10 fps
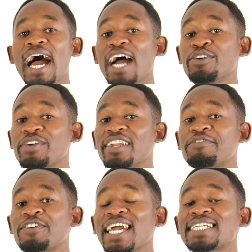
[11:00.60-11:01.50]
Are you ready
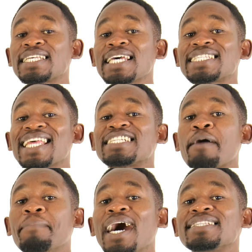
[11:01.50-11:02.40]
for the exercise that
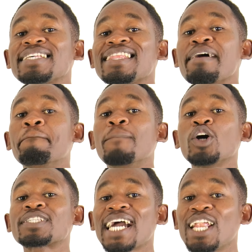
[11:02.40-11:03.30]
burns the
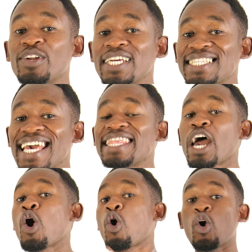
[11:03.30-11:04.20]
most calories in
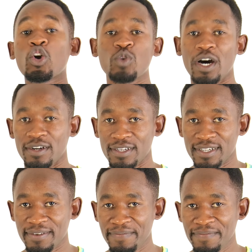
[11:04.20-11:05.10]
the whole world?